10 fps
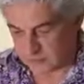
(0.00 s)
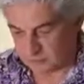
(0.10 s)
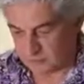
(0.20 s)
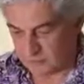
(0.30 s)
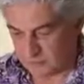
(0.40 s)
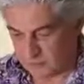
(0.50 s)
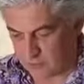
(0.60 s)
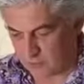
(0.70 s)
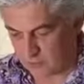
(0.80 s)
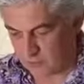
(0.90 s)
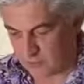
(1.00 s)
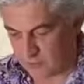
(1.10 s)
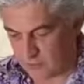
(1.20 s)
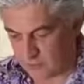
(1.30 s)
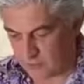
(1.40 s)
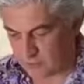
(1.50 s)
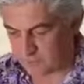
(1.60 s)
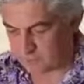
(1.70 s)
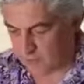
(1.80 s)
You can see I've already got mine in the bowl here.